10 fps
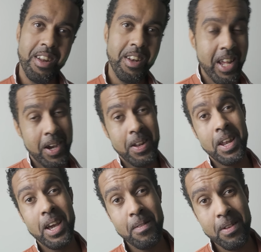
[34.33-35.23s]
Now
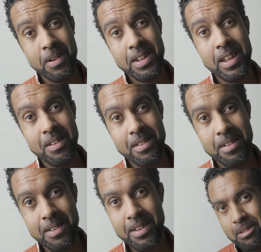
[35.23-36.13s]
that I have your
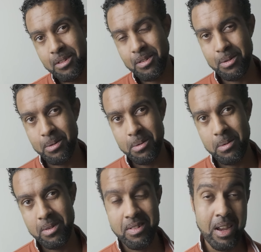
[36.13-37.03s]
attention,
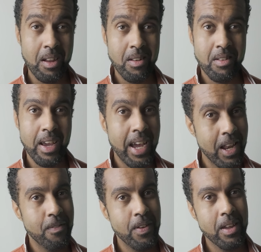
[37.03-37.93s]
to change
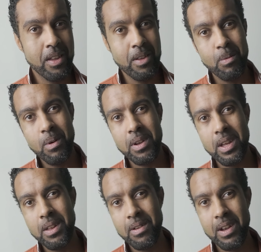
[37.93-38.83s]
anything you
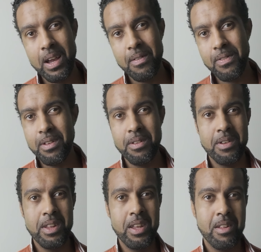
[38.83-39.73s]
want in your life, you
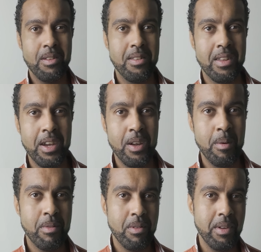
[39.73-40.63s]
don't need to sign
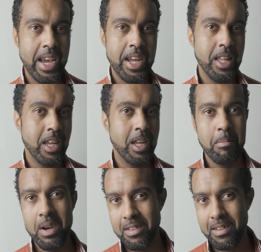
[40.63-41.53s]
up to any
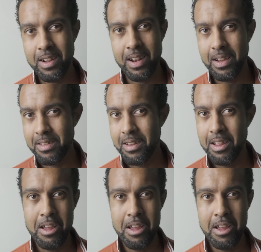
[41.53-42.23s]
masterclass